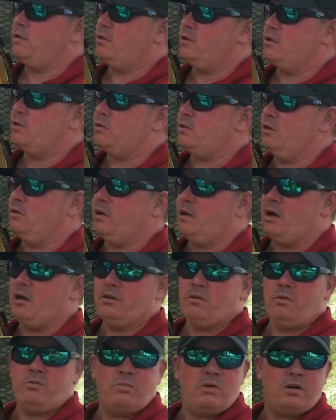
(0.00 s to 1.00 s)
There's only
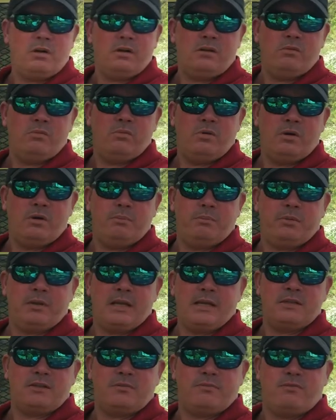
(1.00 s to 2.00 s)
only one, one
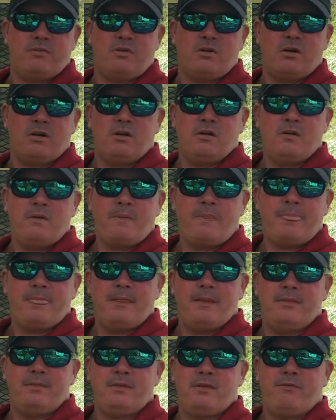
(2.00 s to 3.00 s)
place for
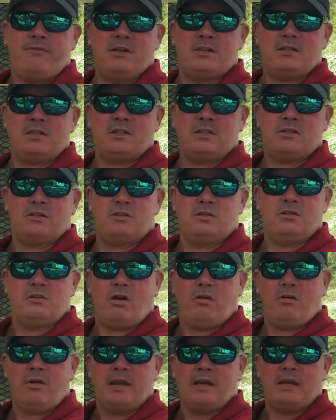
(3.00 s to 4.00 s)
the physics to
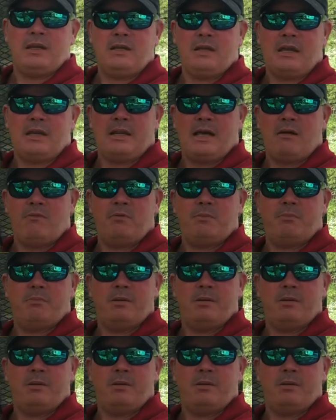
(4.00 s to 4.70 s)
degrade, and that would